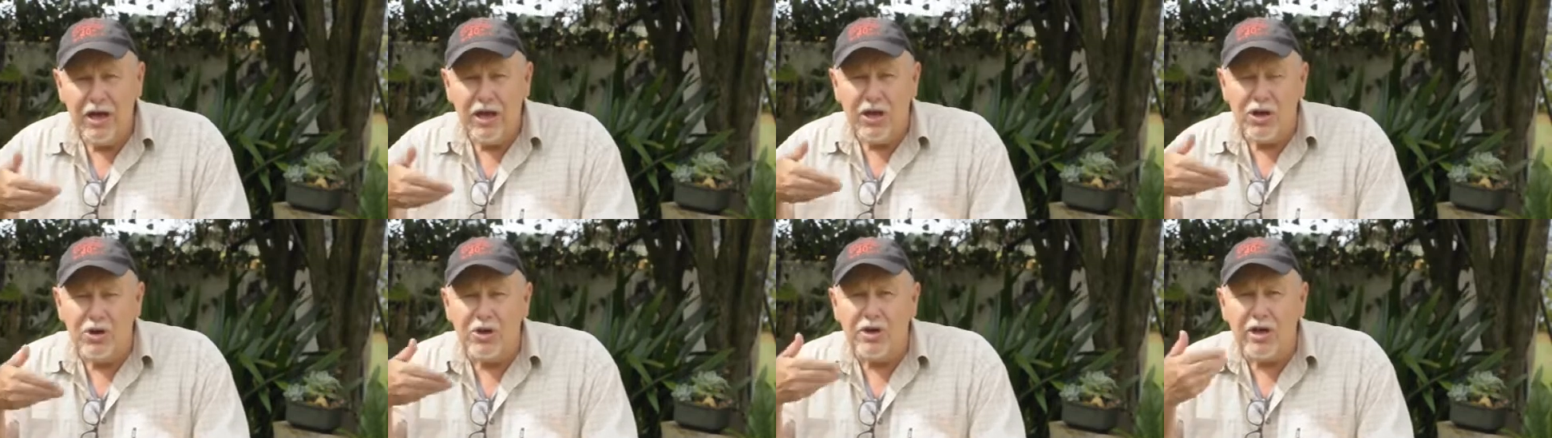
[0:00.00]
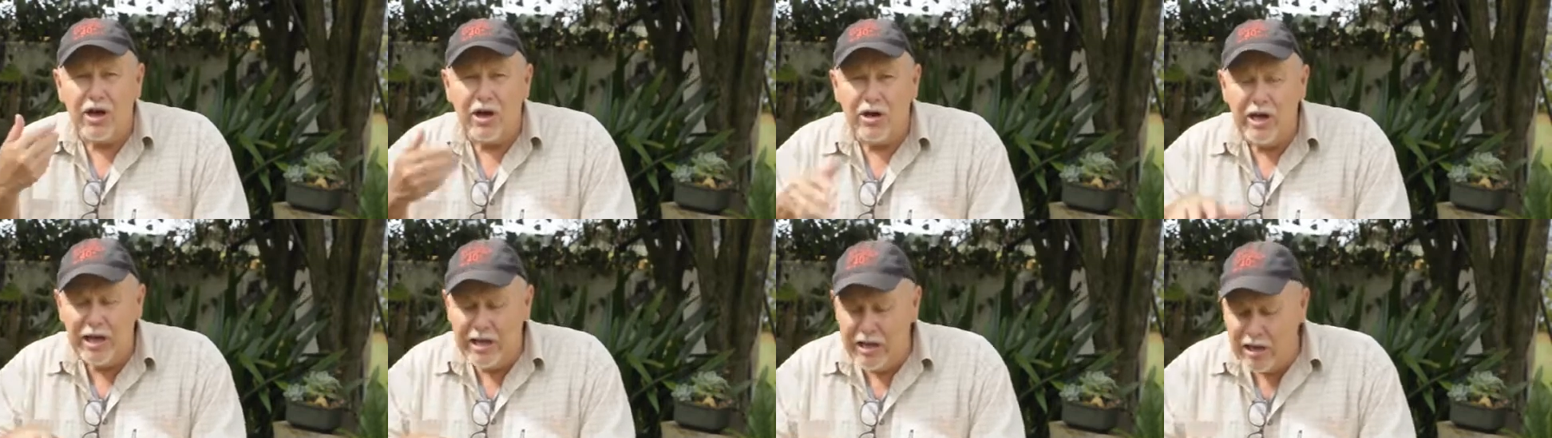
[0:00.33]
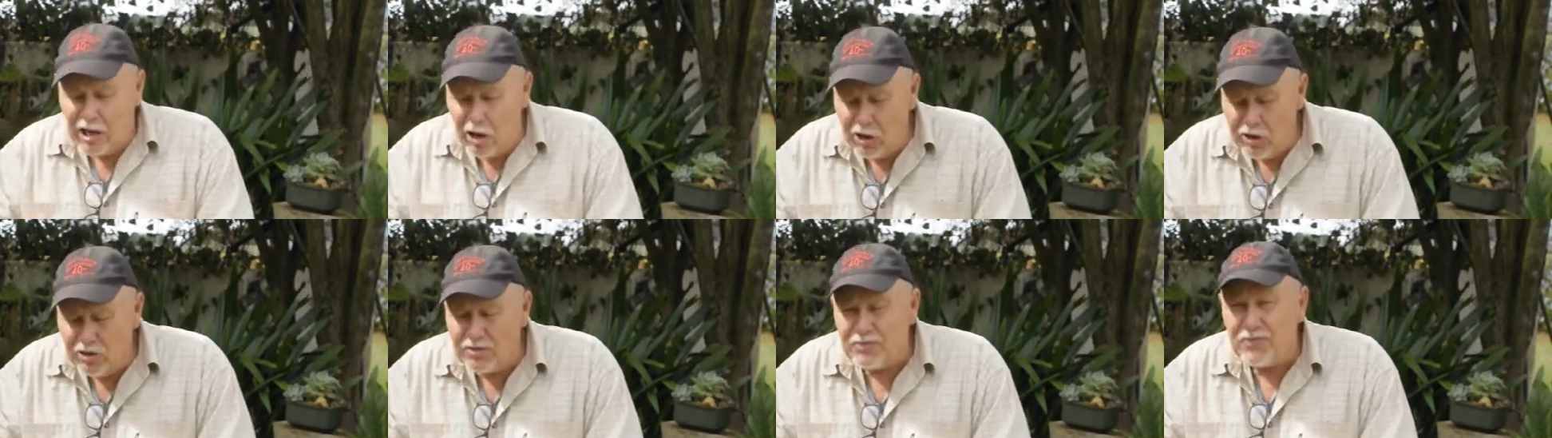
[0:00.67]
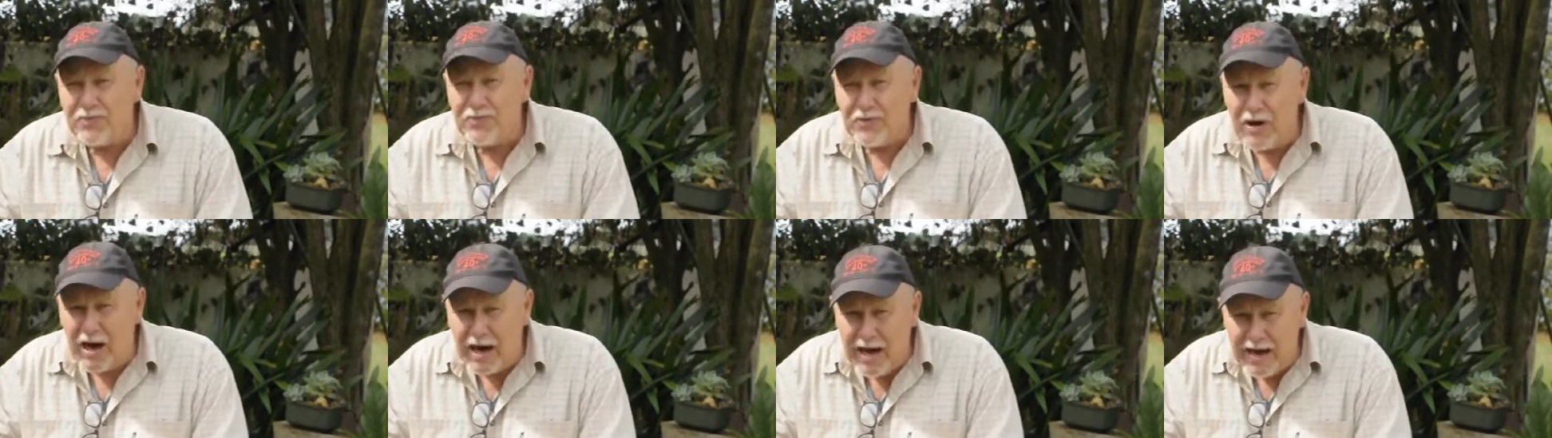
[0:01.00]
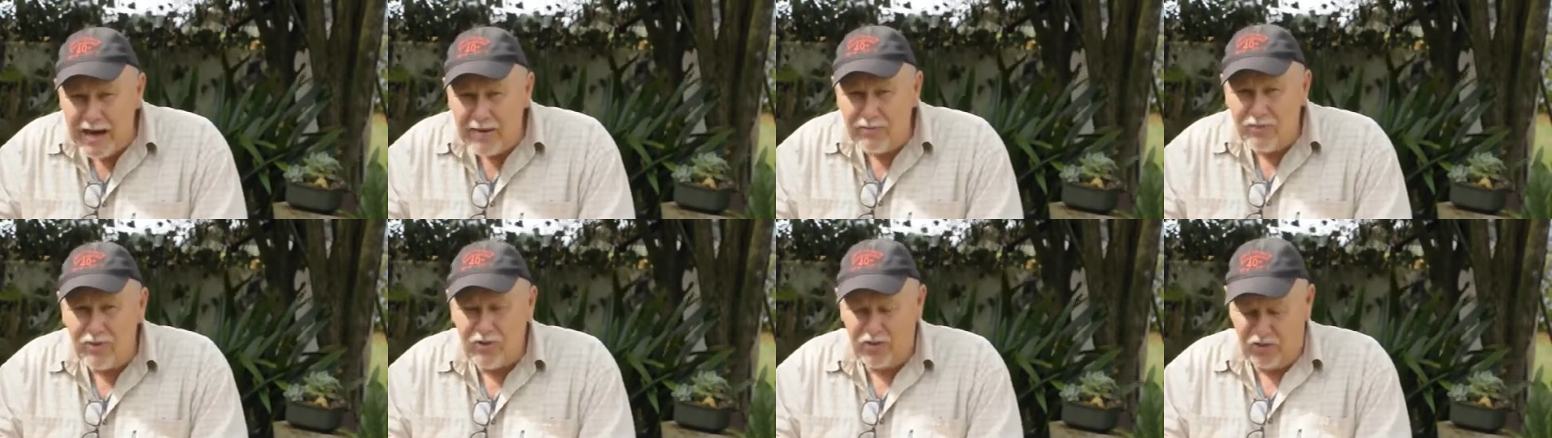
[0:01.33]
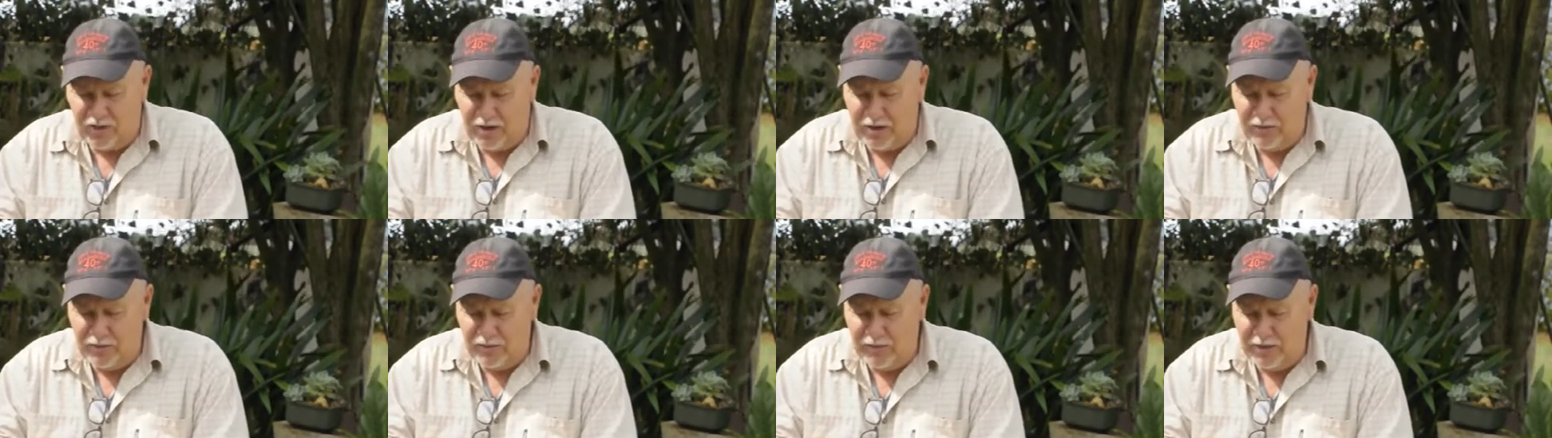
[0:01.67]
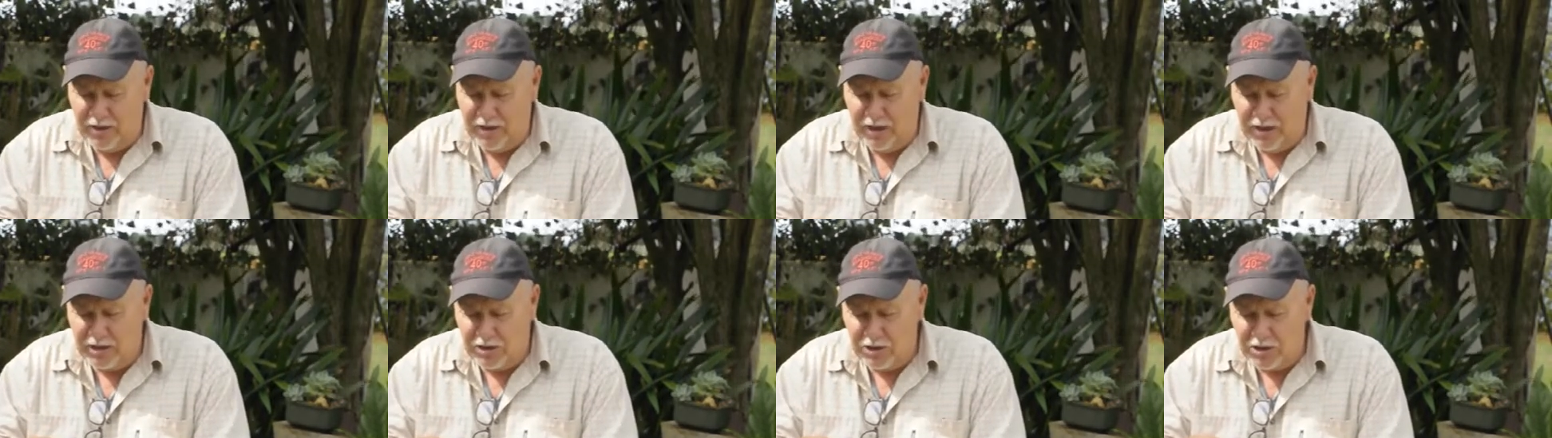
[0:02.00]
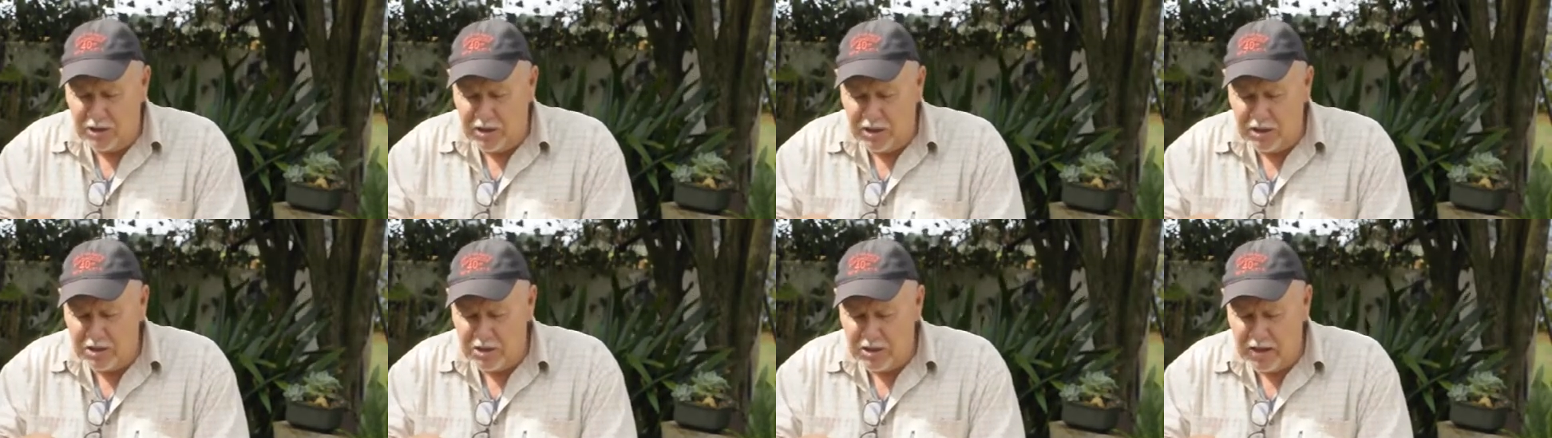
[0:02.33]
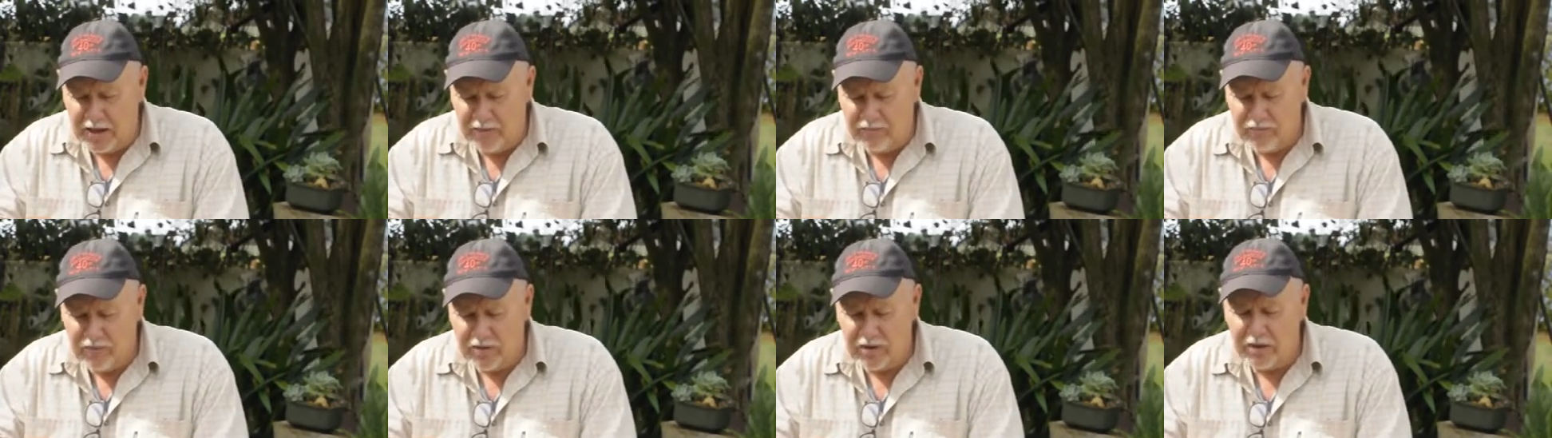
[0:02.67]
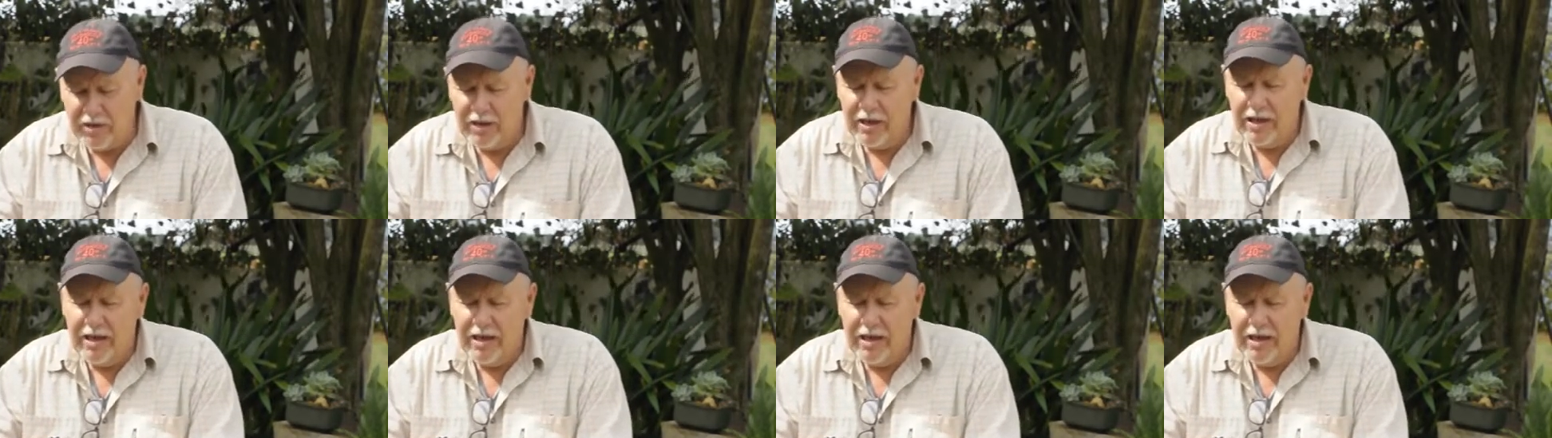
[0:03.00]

you can only load 5 safely, and you need to have the